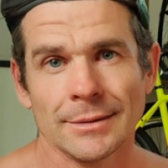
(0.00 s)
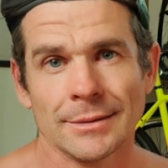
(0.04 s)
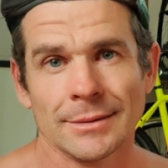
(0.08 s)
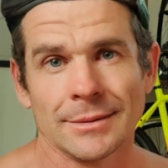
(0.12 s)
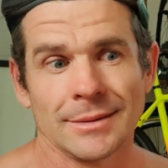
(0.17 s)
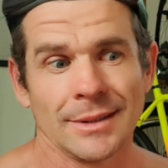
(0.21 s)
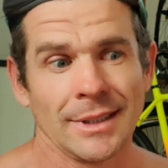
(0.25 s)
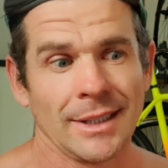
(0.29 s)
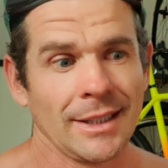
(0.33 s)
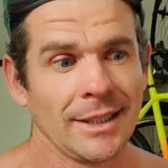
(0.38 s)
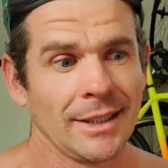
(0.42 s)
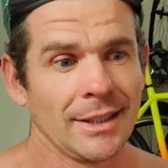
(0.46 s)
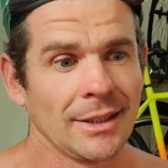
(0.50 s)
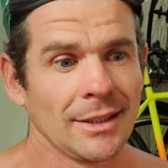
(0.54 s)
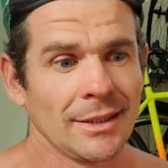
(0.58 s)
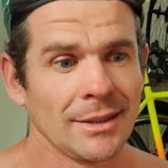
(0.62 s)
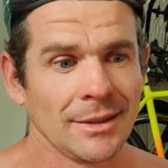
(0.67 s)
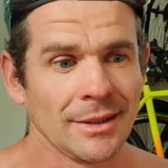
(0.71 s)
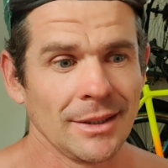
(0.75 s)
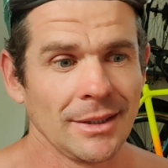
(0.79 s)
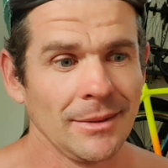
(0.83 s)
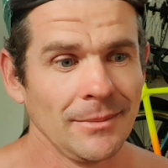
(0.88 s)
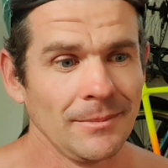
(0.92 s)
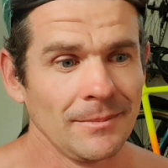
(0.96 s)
And,
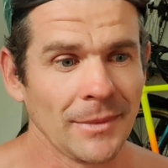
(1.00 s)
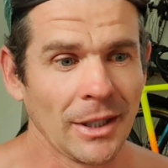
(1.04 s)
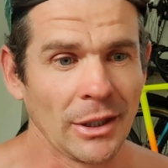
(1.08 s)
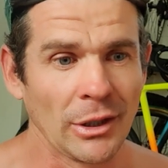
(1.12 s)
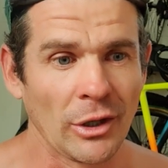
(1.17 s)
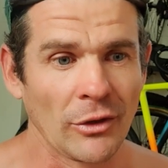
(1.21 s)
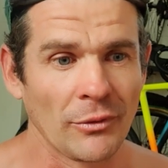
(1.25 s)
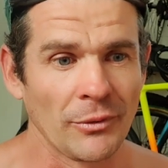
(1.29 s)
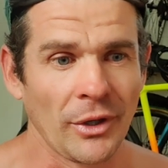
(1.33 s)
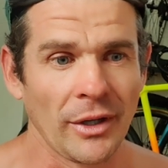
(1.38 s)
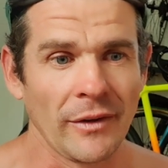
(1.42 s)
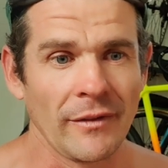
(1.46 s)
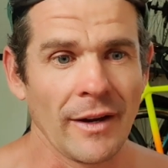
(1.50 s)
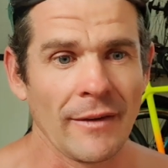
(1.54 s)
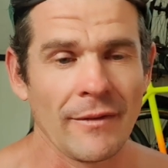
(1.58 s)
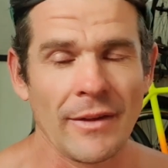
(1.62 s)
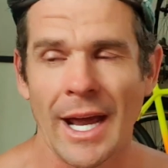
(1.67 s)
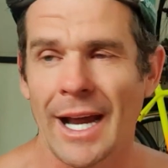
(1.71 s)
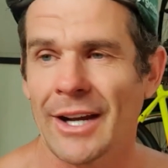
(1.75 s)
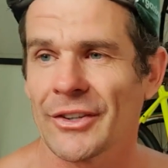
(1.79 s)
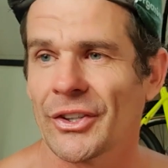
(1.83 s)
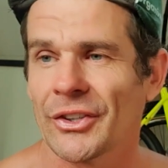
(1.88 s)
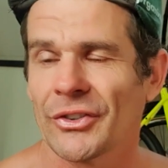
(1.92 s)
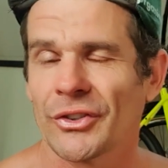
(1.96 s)
you know, a lot of them don't even have the
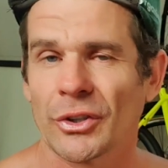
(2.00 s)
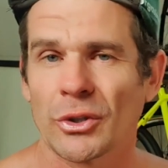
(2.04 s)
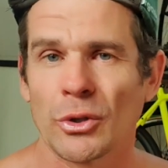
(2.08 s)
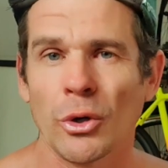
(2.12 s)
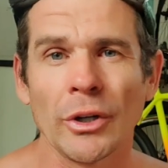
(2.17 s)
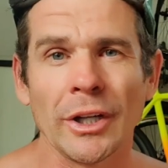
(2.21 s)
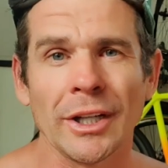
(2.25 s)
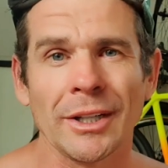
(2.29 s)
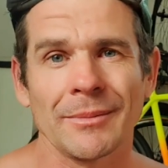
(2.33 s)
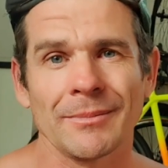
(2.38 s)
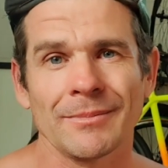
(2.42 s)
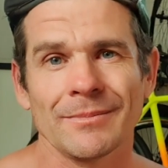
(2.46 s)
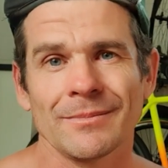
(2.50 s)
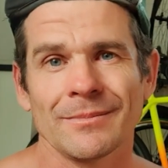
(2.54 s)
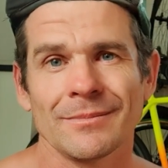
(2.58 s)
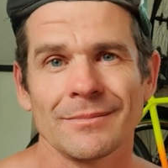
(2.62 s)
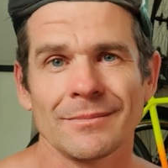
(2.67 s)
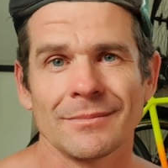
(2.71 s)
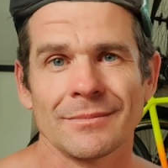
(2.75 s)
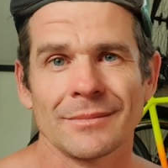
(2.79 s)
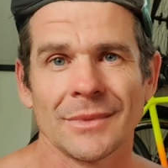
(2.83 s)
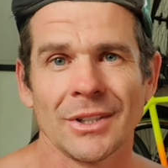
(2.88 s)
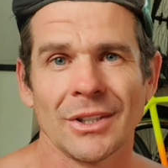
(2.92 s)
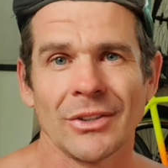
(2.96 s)
access to cooking.
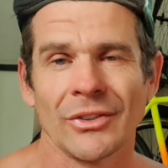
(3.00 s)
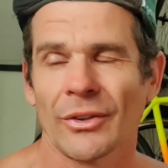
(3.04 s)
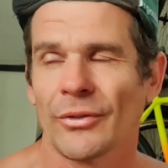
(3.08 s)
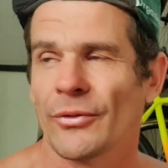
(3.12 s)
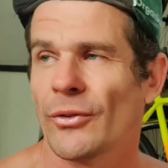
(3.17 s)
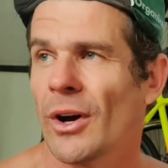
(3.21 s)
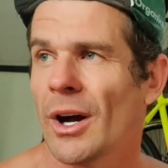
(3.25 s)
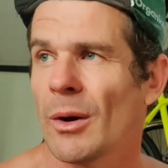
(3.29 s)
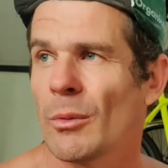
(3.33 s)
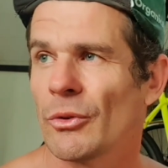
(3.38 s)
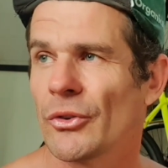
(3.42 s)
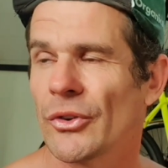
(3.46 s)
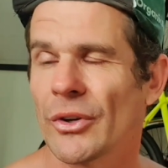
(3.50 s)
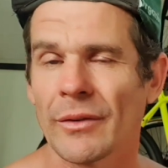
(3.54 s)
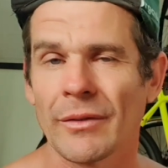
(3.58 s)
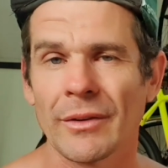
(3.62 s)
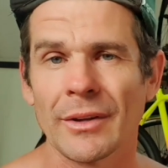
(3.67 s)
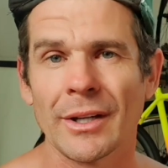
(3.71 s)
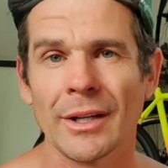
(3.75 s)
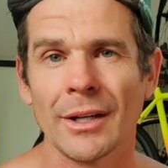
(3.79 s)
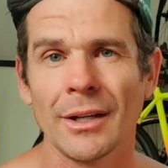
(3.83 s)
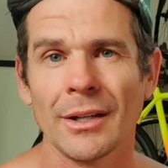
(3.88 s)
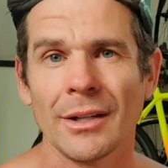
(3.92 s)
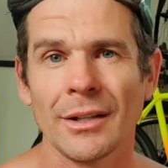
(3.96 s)
because the fire wasn't even
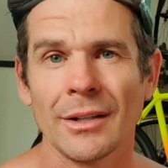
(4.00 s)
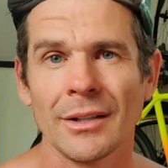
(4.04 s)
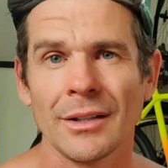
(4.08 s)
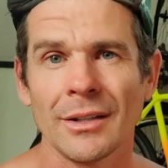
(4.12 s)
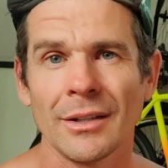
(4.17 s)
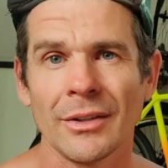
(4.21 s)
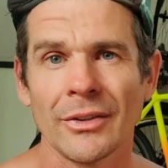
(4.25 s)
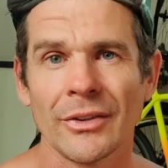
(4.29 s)
there. You know?